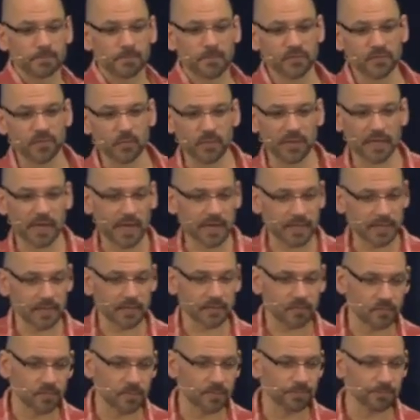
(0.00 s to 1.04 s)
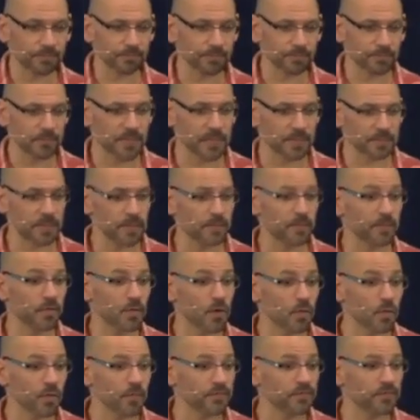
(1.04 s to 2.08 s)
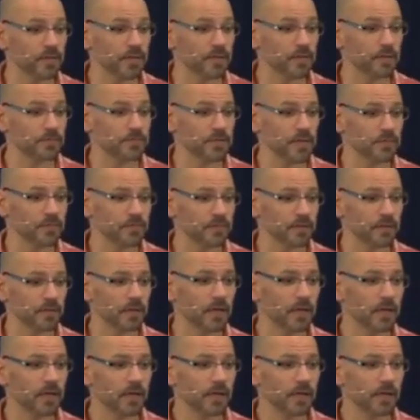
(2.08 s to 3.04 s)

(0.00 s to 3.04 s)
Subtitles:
They said, we got to let people know we've signed up Jessica.